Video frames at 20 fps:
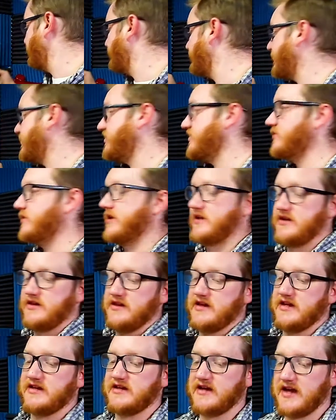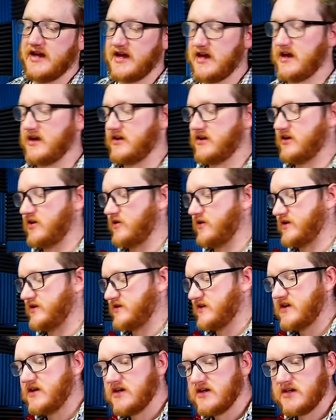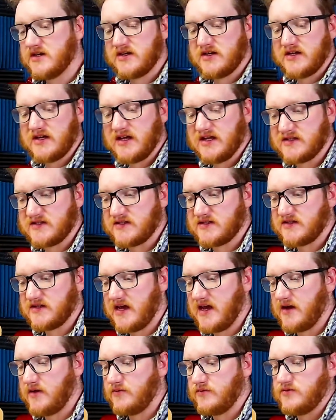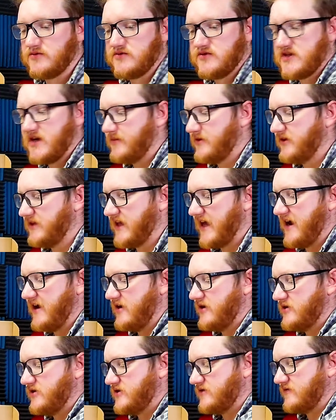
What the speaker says: to it that you know, it's double layers of